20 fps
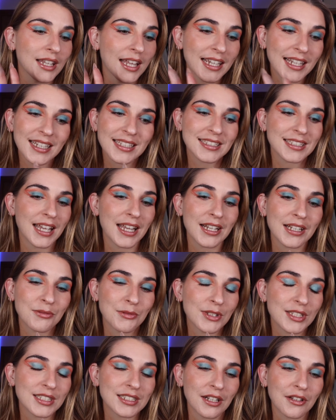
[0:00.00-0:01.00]
Like I said,
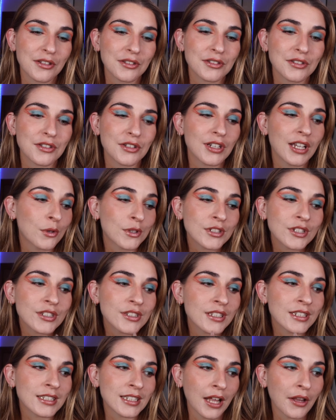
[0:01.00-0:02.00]
with Stella's look,
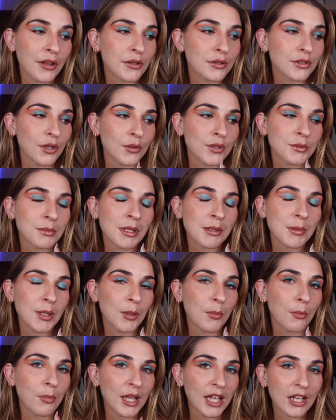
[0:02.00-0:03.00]
oranges and yellows always make me
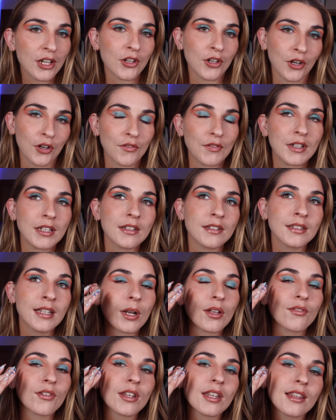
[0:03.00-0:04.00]
a bit nervous,
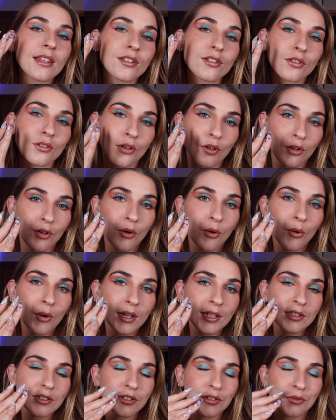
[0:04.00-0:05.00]
but I feel like this
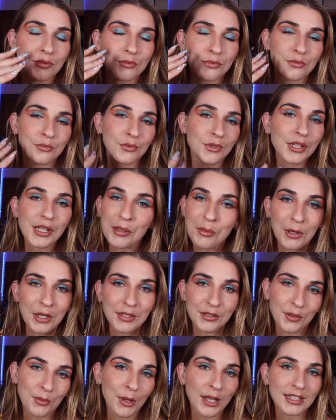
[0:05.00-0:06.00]
turquoise just really
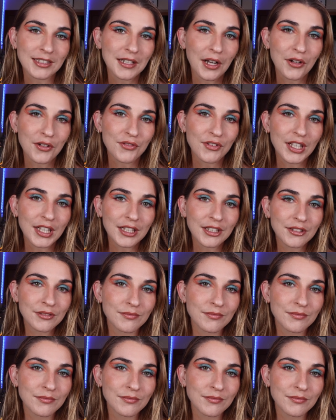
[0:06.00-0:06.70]
brings the best out of it.